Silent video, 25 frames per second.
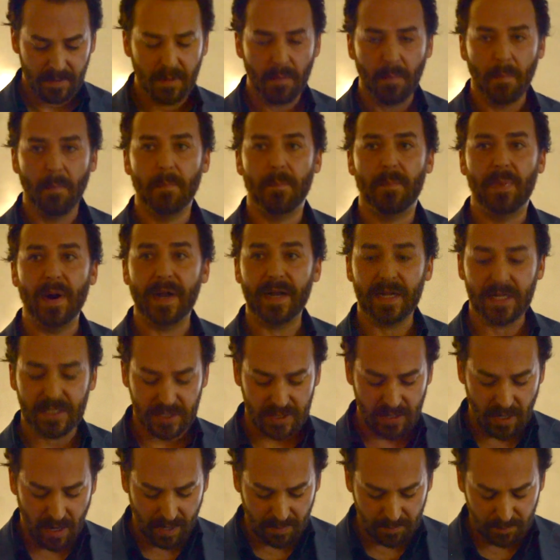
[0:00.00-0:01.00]
but it's
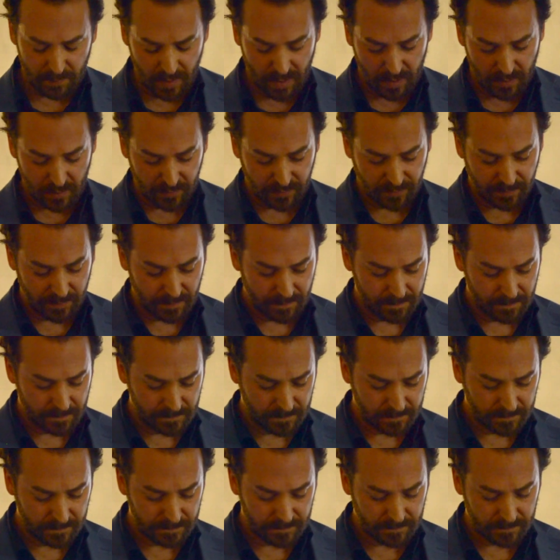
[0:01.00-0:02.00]
not both.
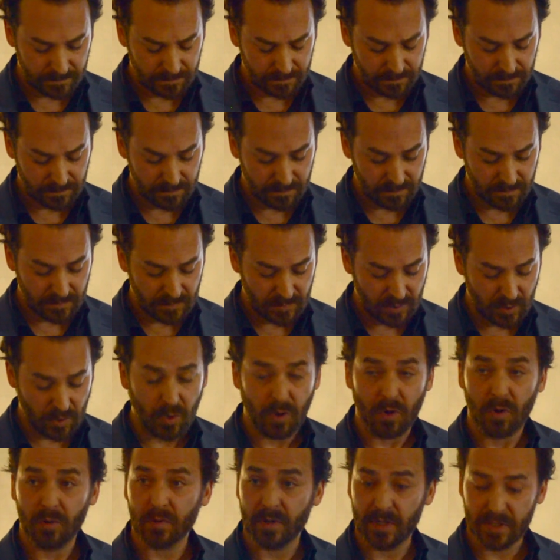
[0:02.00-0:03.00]

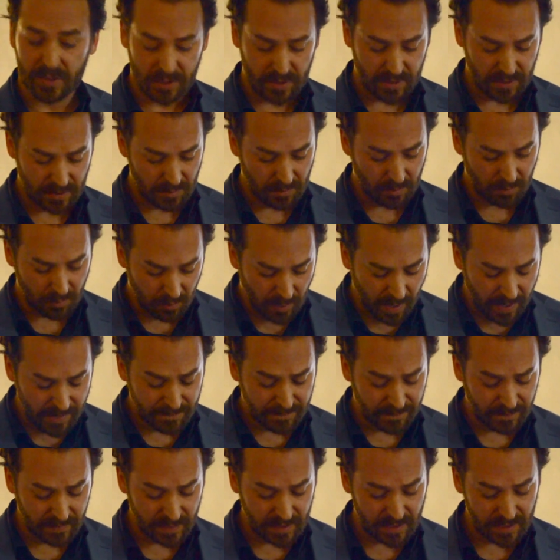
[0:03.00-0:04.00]
Coleridge
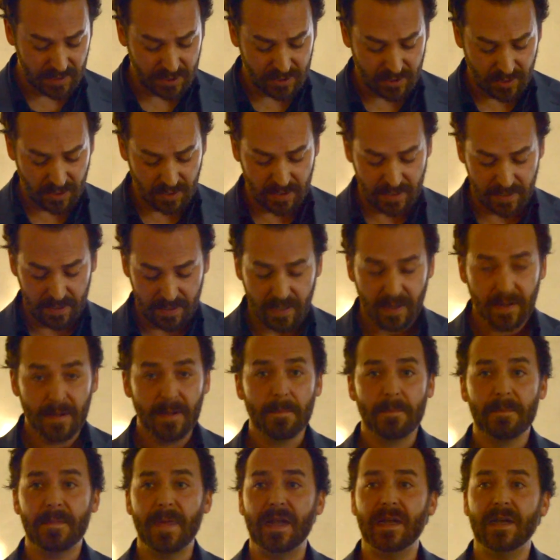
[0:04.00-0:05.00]
rightfully asserted
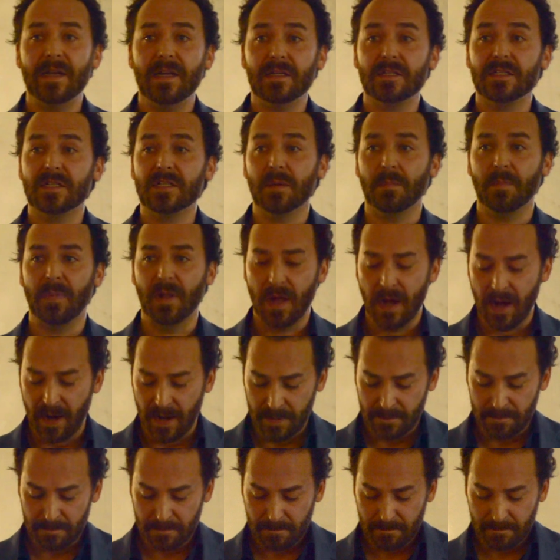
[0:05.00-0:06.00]
that it is sublime.
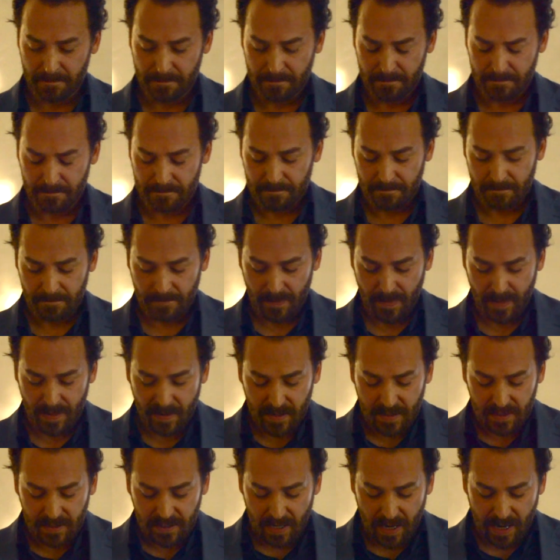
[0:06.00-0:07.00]

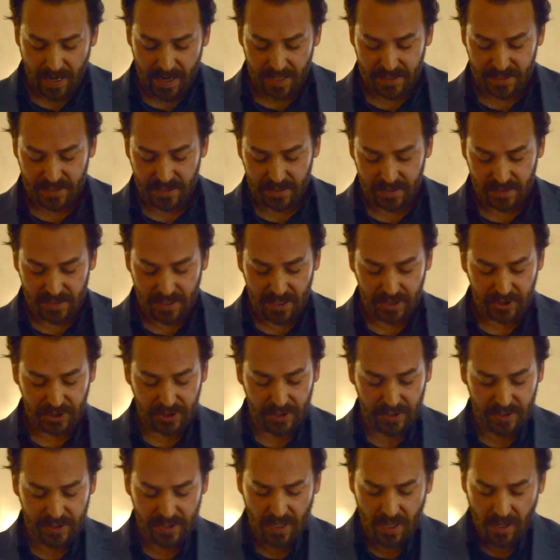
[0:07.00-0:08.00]
Gaius and
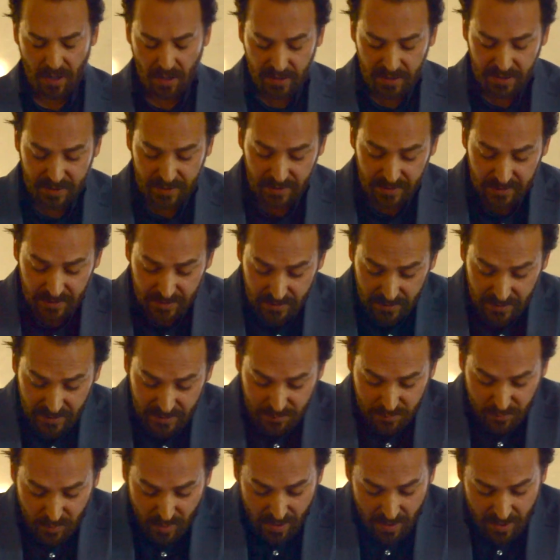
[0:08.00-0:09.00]
Titius are clearly
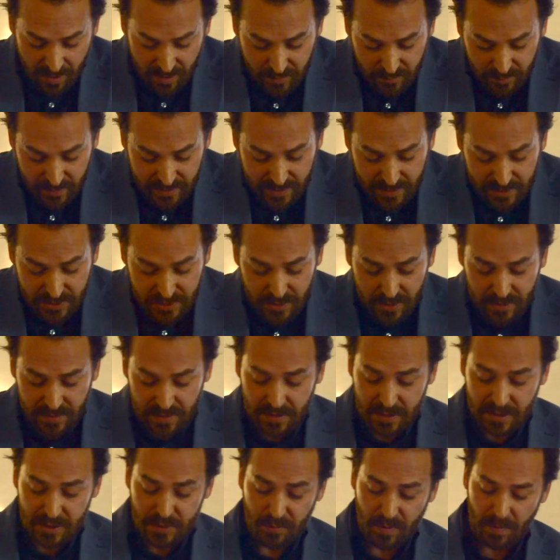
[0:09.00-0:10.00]
wrong when they assert that
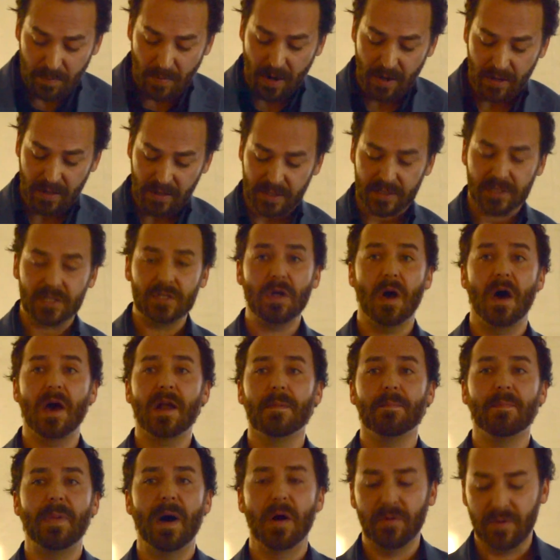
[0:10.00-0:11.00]
this remark is not
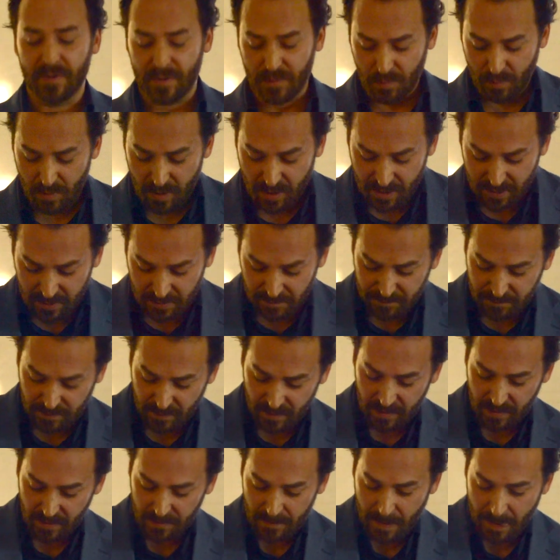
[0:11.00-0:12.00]
about the
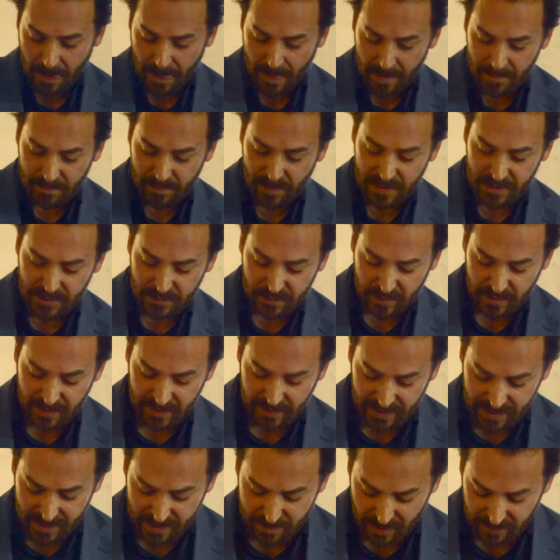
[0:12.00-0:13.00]
waterfall, but is
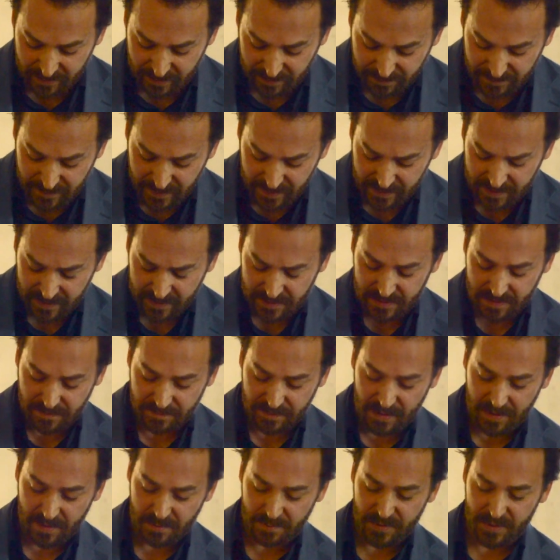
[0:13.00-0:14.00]
really about the feelings of
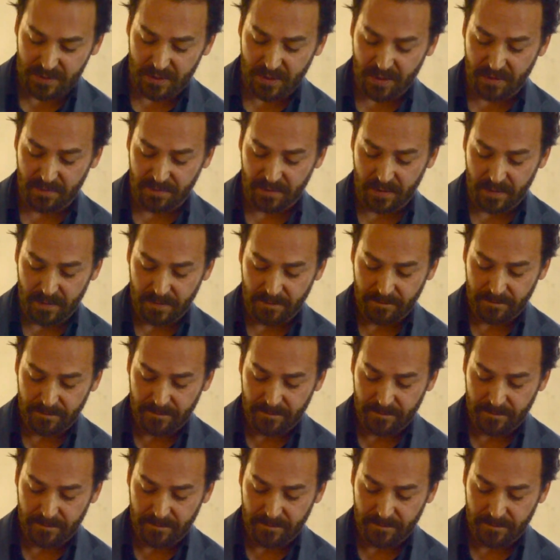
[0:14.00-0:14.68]
the observer.